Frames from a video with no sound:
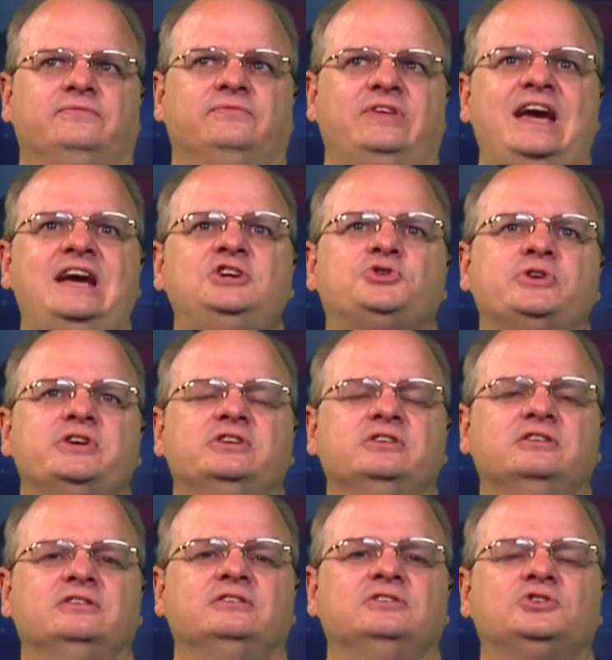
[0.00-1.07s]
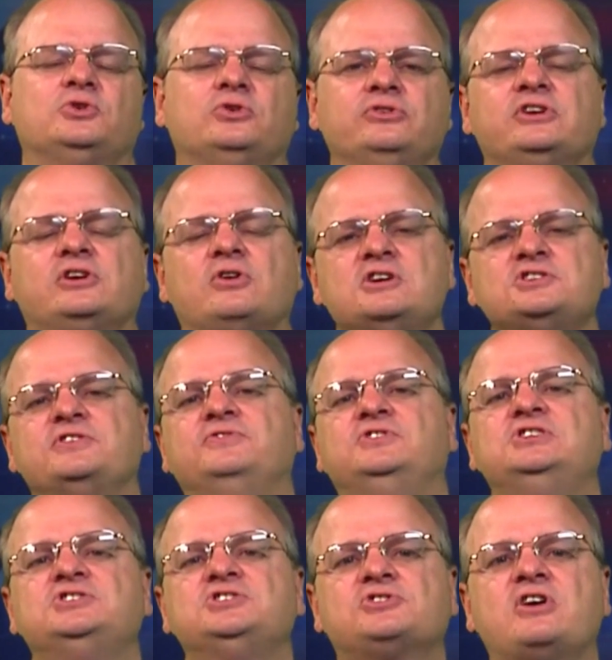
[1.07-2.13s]
hatred toward the cross of
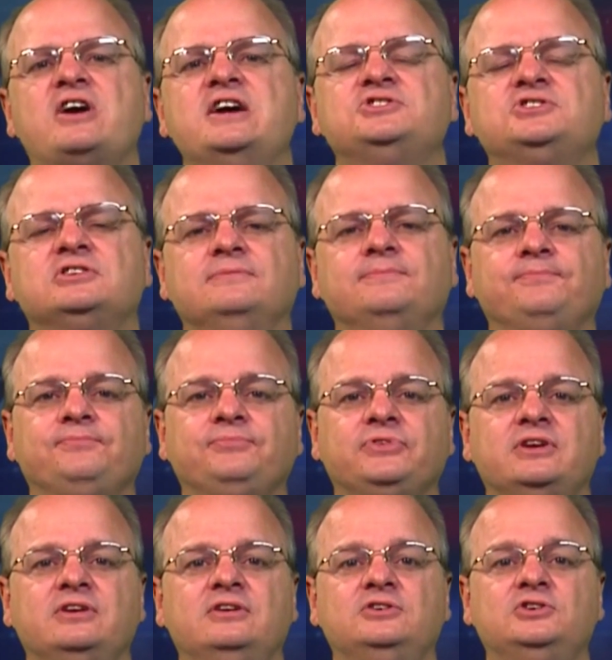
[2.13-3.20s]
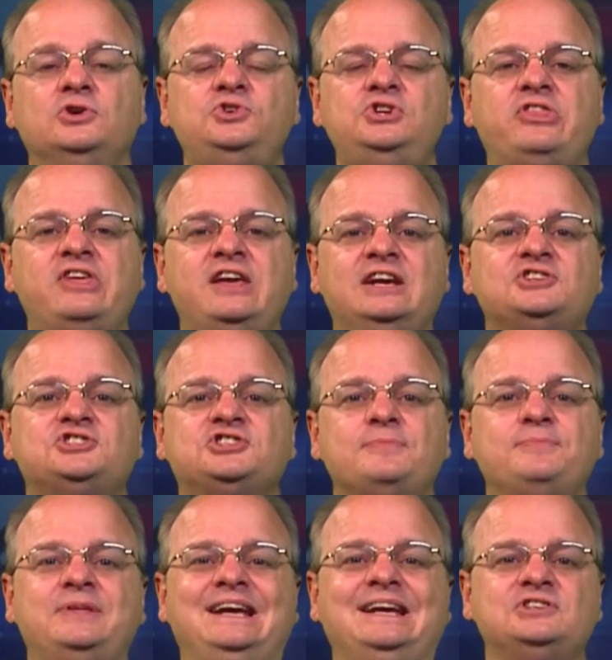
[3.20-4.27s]
Jesus Christ, don't you think it's
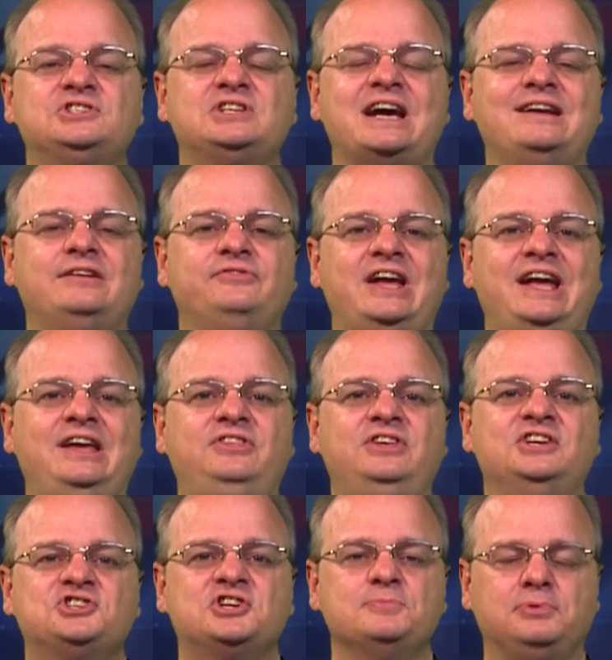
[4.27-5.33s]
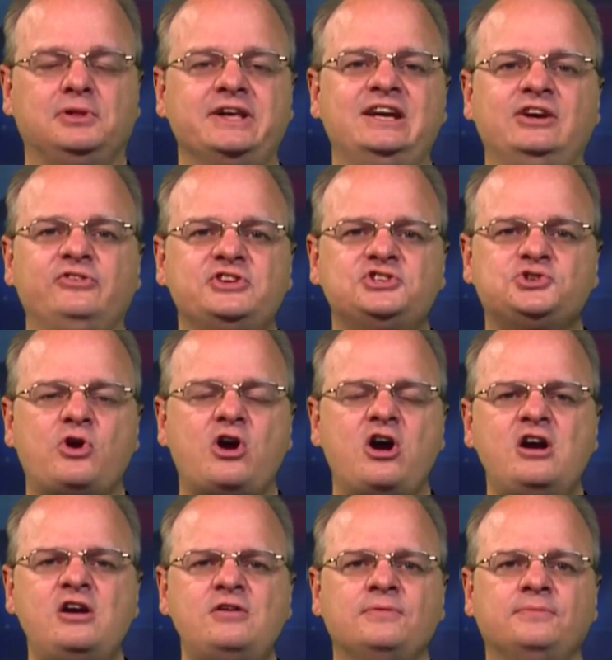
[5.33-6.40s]
something inside of the atheist complainer that's
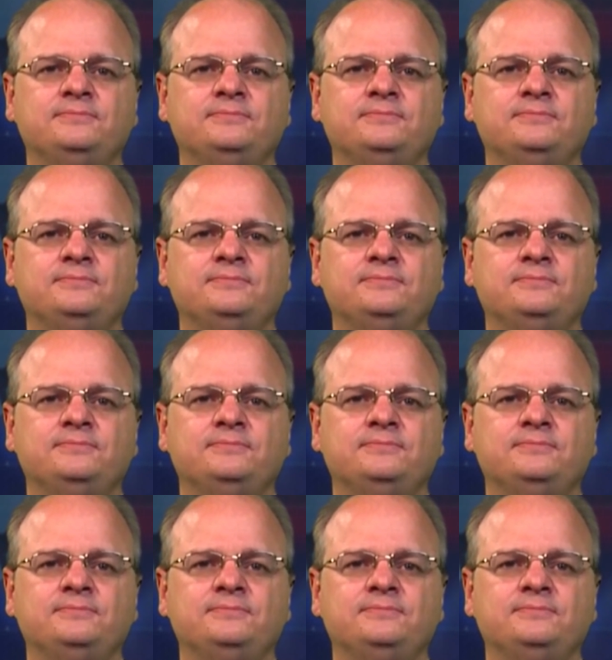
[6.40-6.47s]
wrong?